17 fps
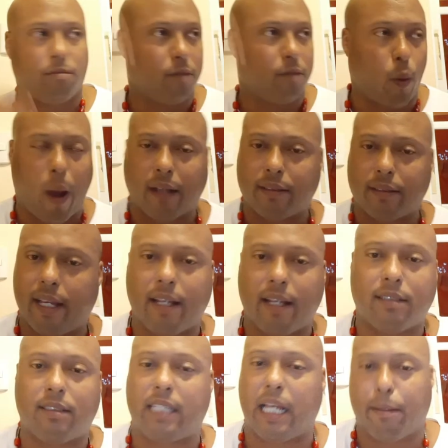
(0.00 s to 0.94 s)
Throw out
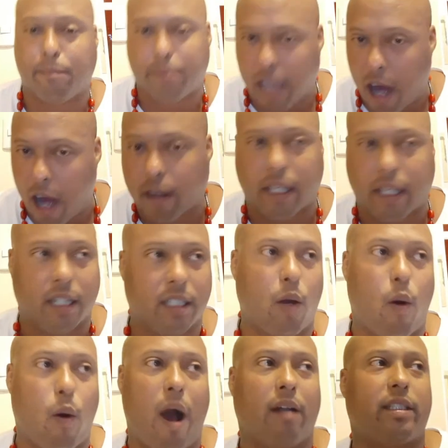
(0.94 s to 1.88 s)
there Tim Duncan,
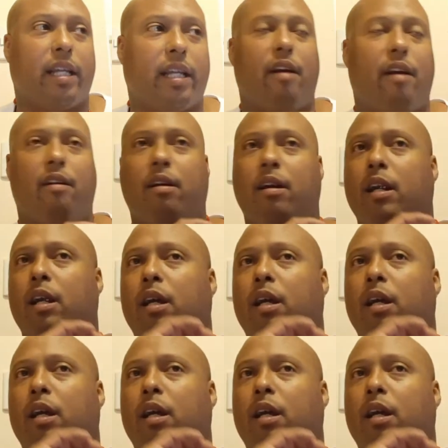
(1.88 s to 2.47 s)
throw out there